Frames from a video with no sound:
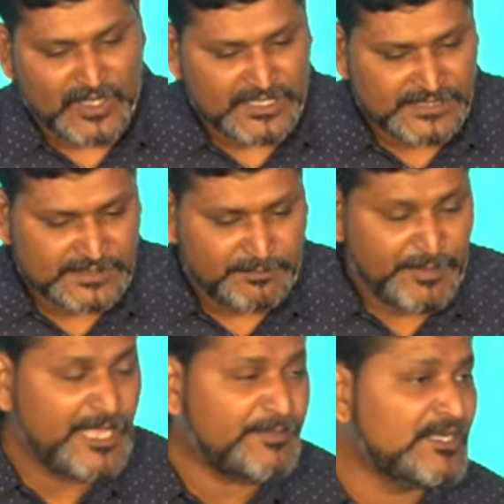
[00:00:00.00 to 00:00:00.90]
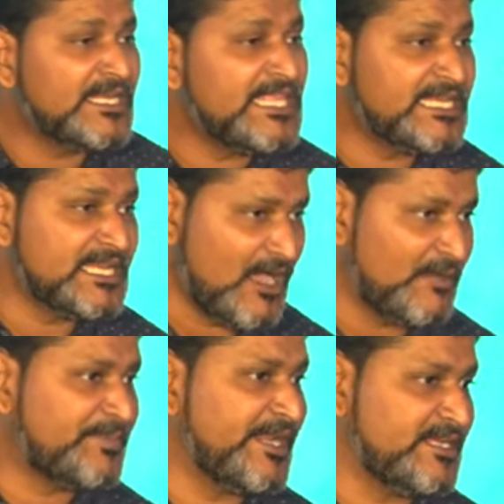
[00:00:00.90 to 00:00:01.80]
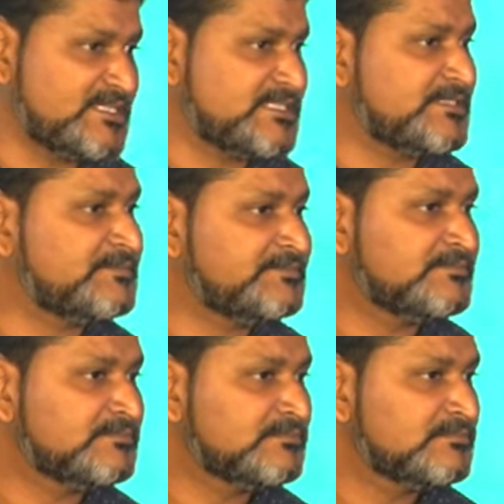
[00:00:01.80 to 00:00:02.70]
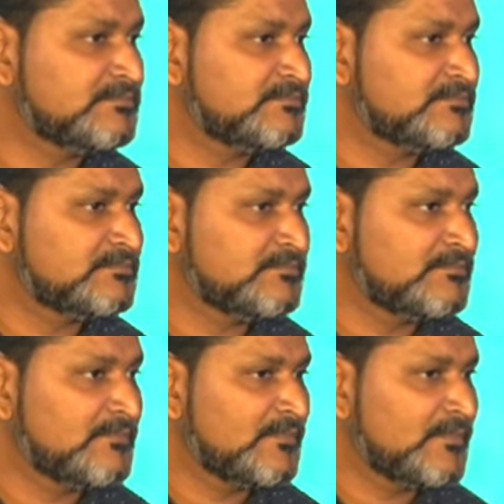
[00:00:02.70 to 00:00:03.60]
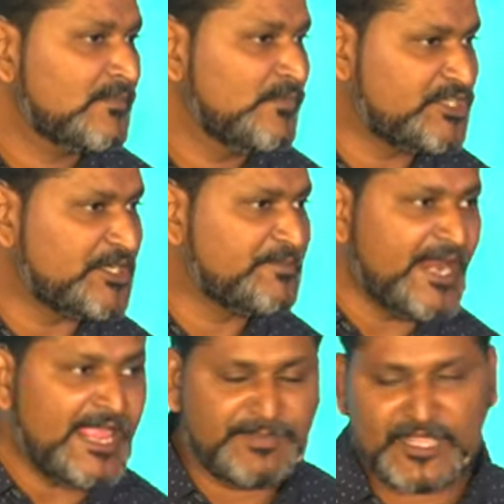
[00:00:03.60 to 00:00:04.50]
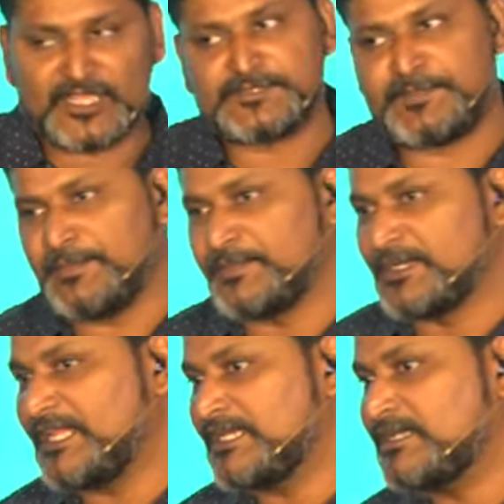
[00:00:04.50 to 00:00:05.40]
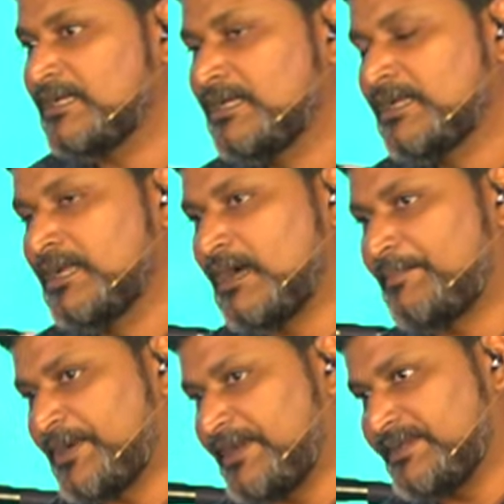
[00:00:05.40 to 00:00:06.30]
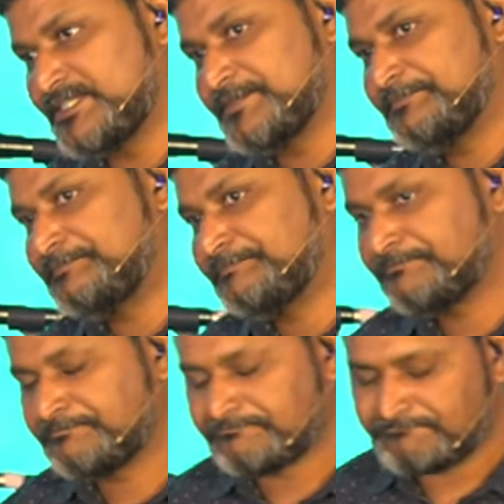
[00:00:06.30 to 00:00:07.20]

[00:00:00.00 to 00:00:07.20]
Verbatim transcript: because people need our prayers. We should pray because people need our prayers.